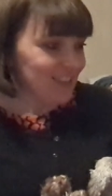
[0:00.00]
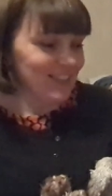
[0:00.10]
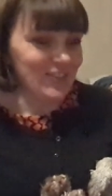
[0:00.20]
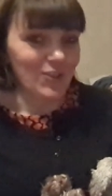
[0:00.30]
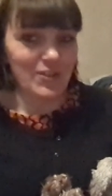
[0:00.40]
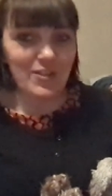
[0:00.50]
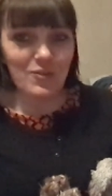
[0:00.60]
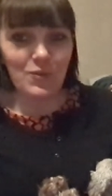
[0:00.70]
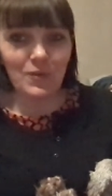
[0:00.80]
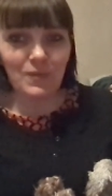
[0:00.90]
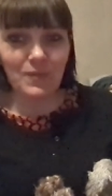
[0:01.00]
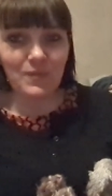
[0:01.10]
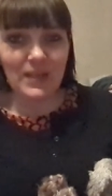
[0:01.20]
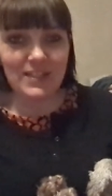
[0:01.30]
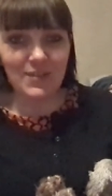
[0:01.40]
And Johnny will
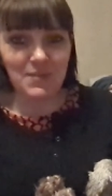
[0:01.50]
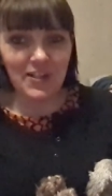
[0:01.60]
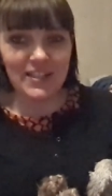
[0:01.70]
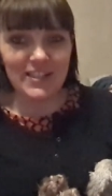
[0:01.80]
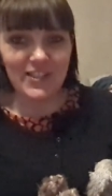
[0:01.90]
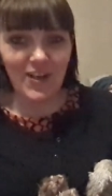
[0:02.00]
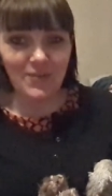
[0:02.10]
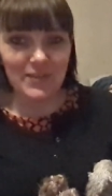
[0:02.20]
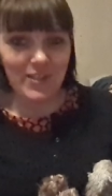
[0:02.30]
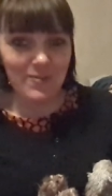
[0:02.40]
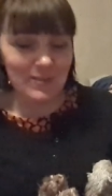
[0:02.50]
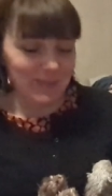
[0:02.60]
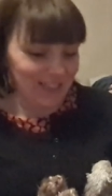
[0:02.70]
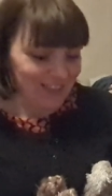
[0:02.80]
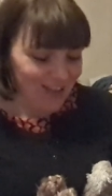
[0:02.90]
pick some Lucky Charms. He always
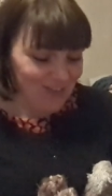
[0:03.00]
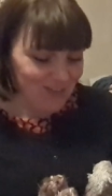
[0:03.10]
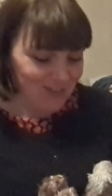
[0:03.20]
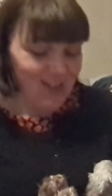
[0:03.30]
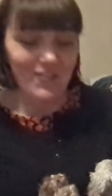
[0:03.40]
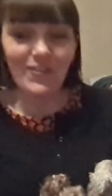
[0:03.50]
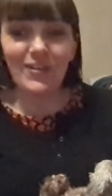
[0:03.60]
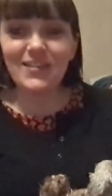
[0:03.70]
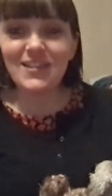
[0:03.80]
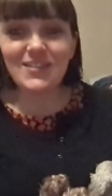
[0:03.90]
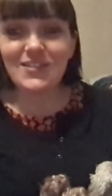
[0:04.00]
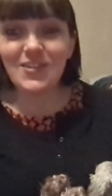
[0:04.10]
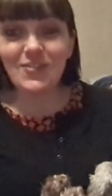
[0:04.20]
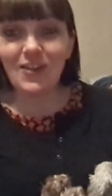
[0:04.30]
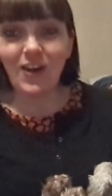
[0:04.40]
picks those. Right, this is
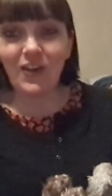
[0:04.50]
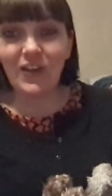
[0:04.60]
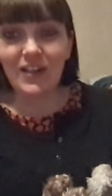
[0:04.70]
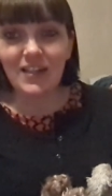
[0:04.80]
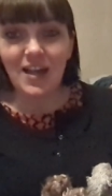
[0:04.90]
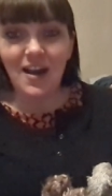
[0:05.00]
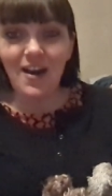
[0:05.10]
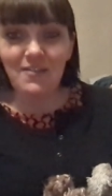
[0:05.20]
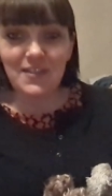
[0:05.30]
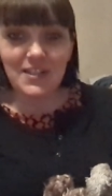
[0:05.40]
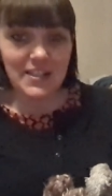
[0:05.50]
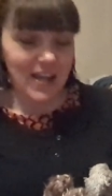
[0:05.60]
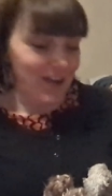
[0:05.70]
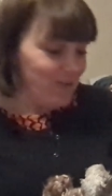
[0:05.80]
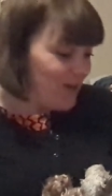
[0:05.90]
too long. I'm going to
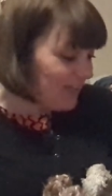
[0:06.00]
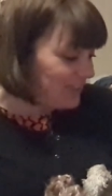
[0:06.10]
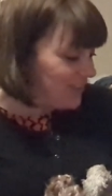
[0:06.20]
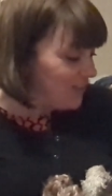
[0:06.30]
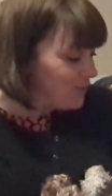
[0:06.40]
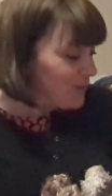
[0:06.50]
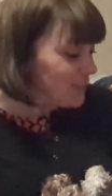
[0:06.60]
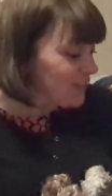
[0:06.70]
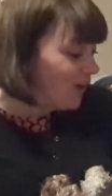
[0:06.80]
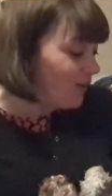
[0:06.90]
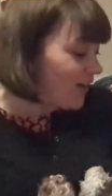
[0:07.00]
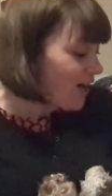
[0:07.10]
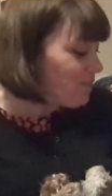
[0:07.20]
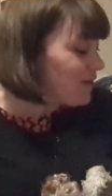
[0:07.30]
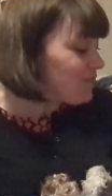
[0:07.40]
go and cuddle this dog.
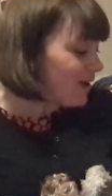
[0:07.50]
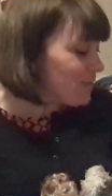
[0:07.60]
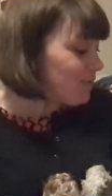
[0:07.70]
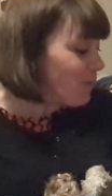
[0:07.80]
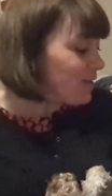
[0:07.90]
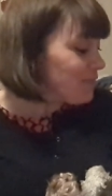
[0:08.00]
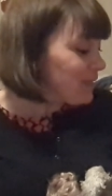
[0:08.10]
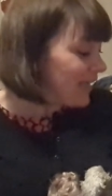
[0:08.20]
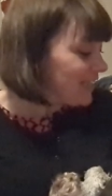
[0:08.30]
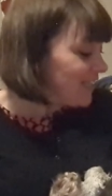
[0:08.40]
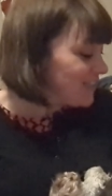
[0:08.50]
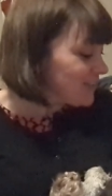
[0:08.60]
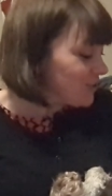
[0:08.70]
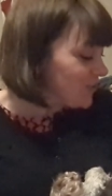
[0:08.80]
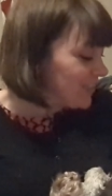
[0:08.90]
I might wrap you up in a blanket as
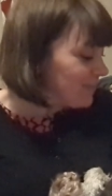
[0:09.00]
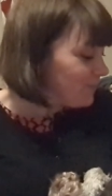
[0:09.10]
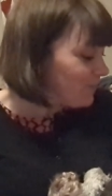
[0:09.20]
a treat.